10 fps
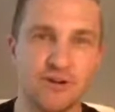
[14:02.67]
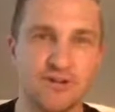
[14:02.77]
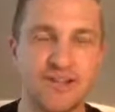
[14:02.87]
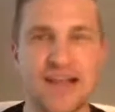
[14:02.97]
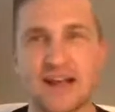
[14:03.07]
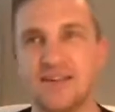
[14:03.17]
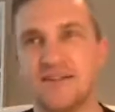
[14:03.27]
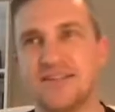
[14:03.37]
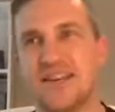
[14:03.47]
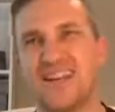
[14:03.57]
around the
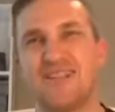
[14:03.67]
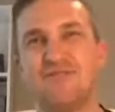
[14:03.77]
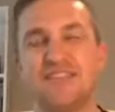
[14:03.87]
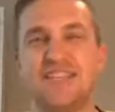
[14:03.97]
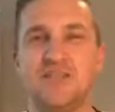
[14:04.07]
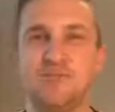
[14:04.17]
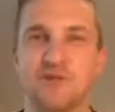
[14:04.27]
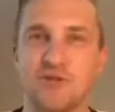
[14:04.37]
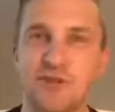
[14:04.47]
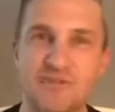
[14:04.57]
technical side, can't really change
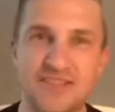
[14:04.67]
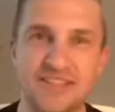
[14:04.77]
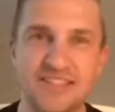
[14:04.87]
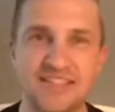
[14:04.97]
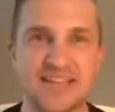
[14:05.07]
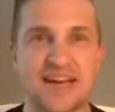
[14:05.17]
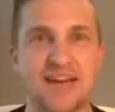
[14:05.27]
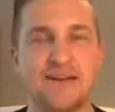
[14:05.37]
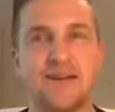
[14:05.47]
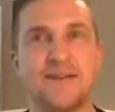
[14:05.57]
much around the physical
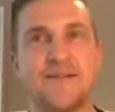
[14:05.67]
side.